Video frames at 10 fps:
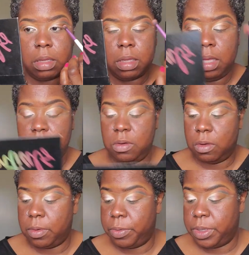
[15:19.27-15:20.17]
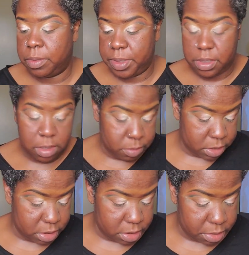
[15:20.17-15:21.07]
And you know what? We're going to be done
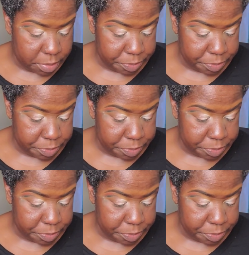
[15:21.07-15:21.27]
with this.